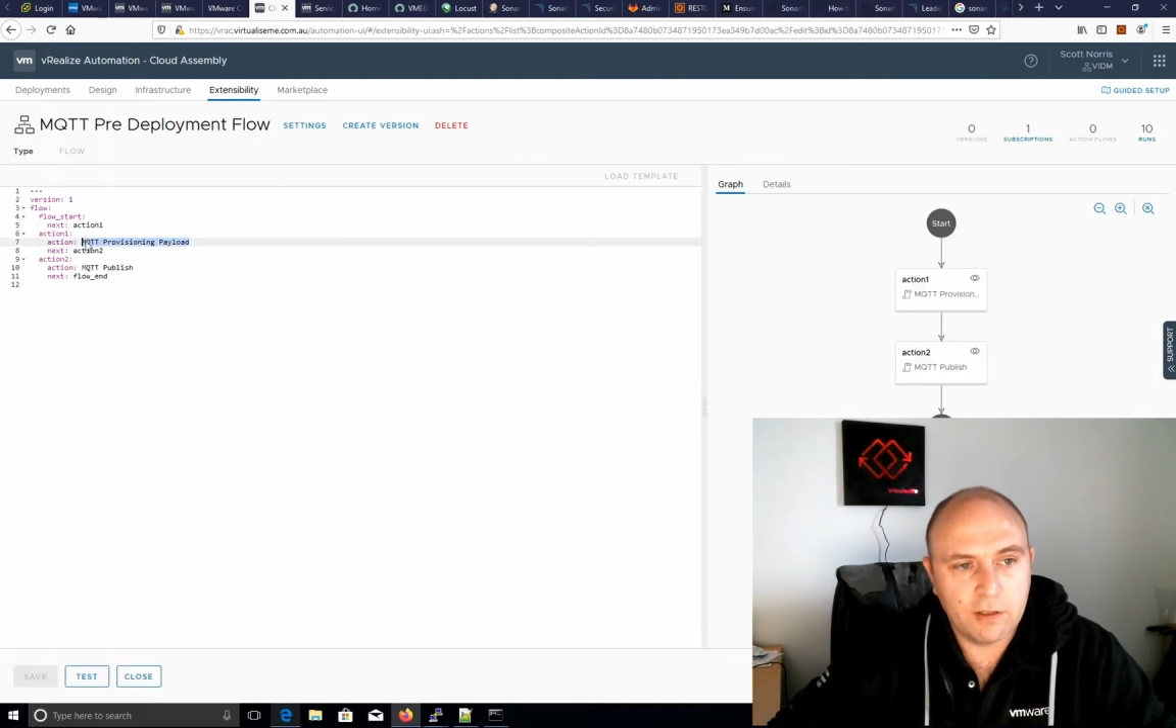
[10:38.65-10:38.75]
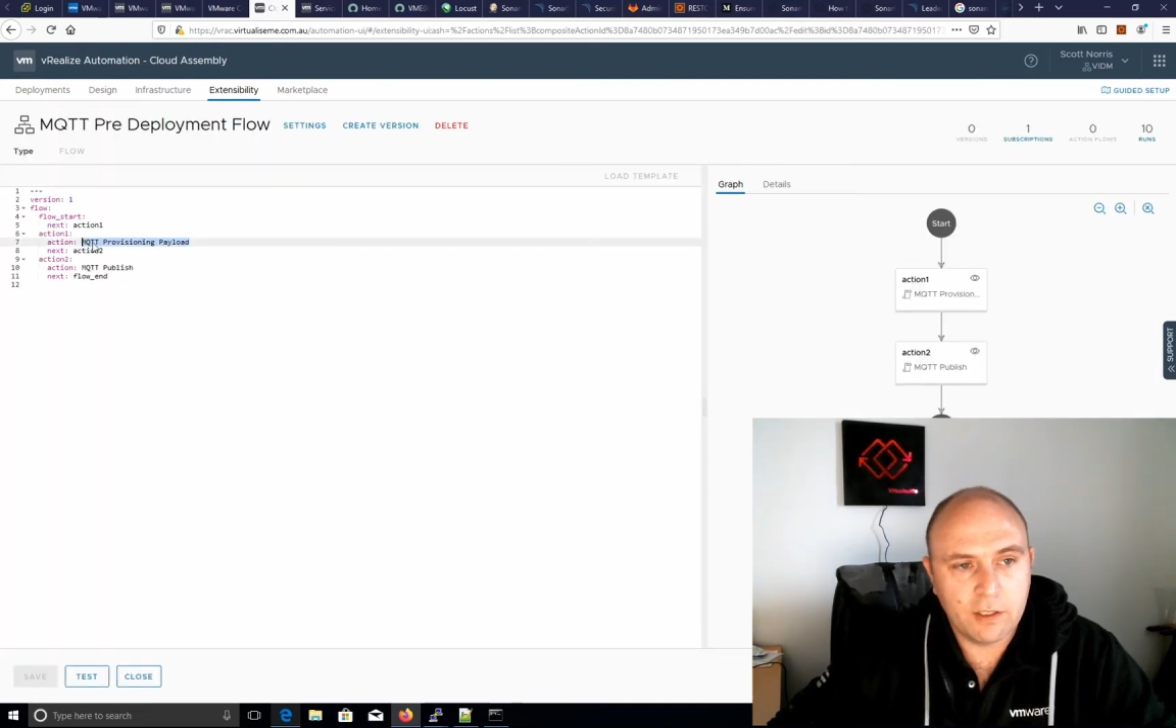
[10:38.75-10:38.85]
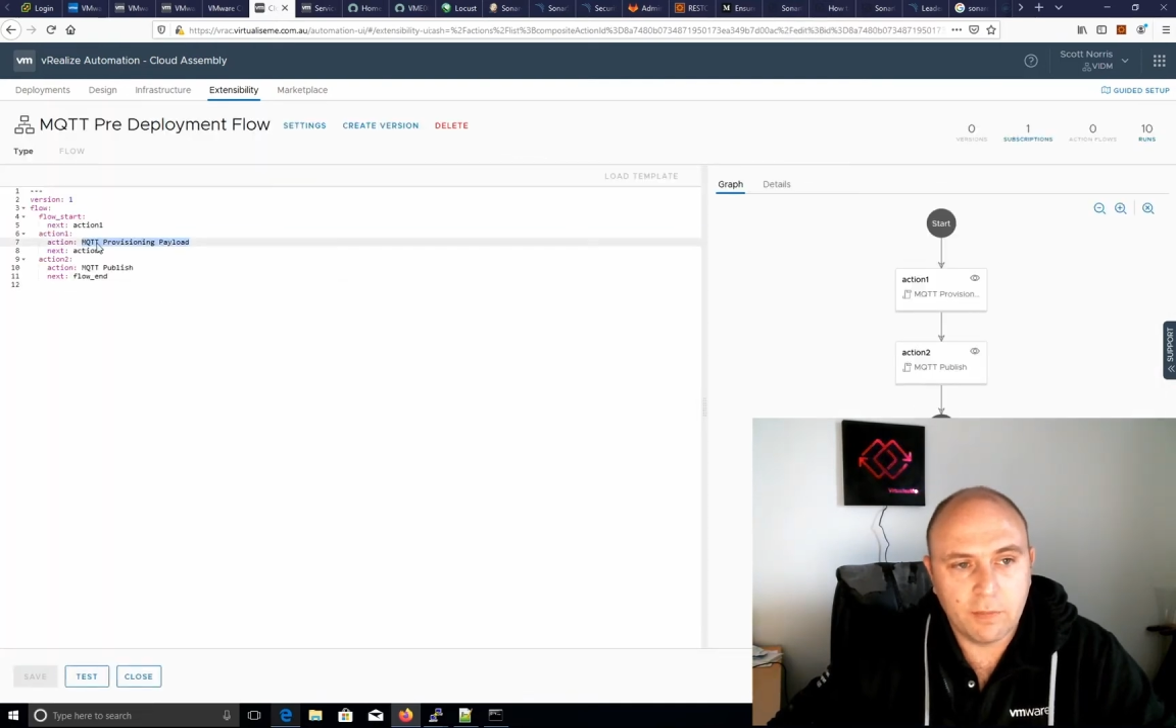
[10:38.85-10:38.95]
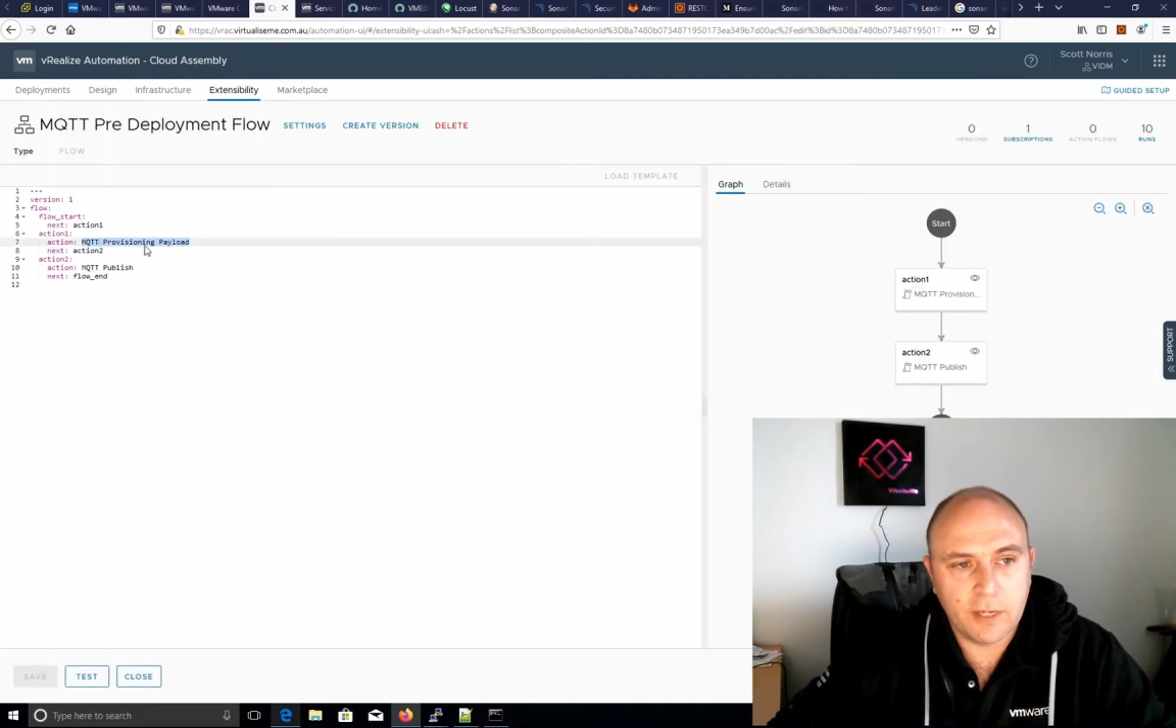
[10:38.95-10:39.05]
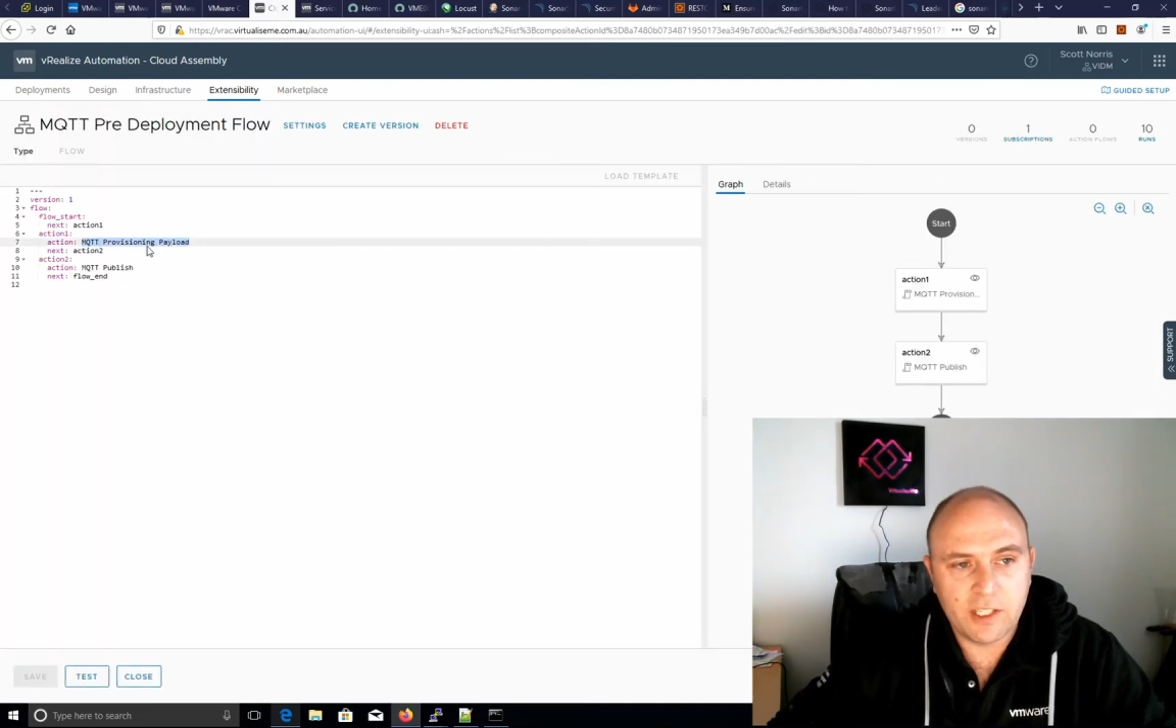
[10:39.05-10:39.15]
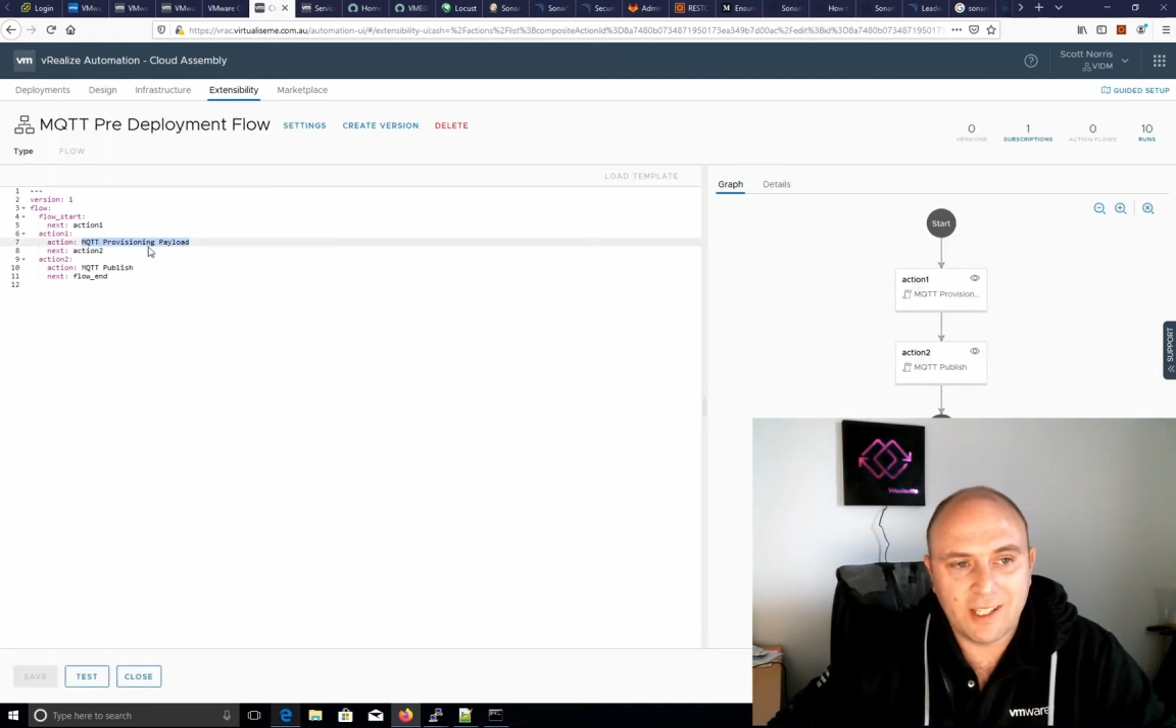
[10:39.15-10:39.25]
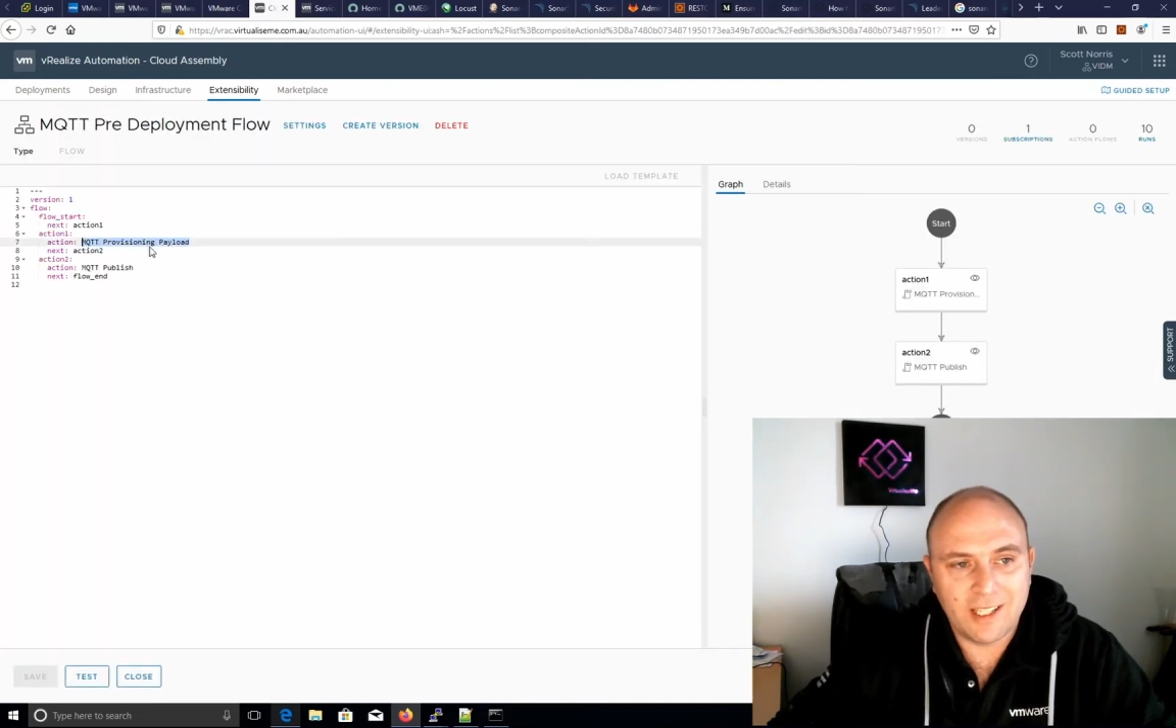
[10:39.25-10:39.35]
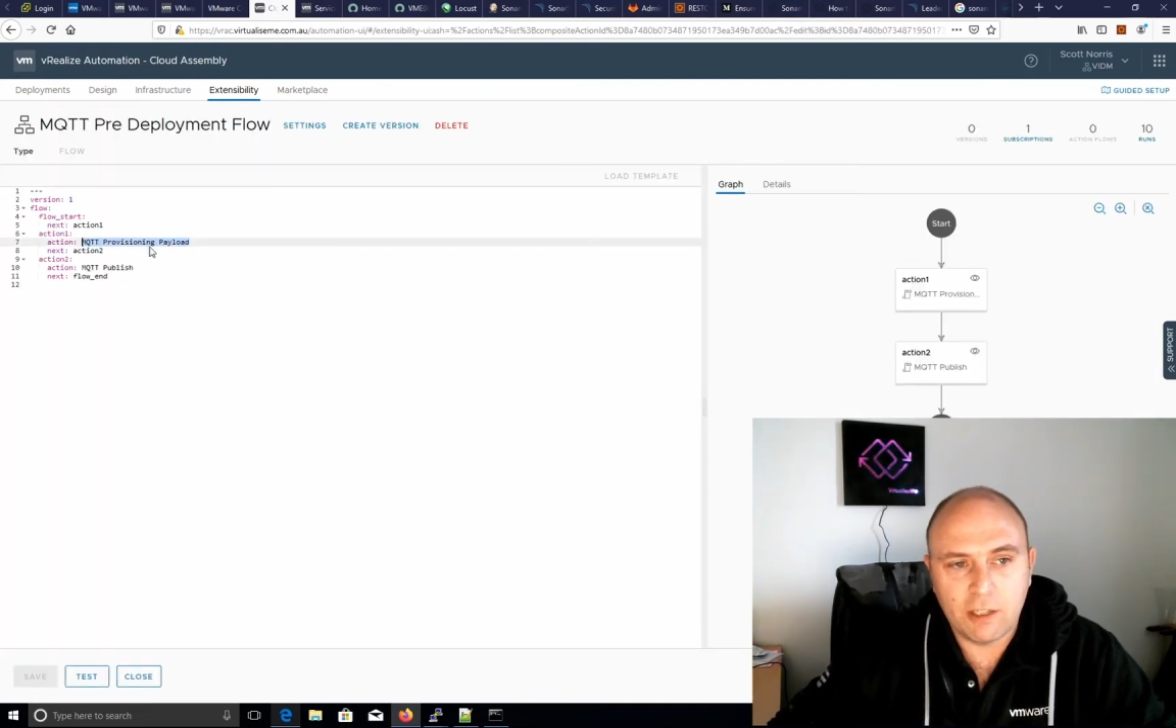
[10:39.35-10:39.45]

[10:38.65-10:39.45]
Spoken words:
So basically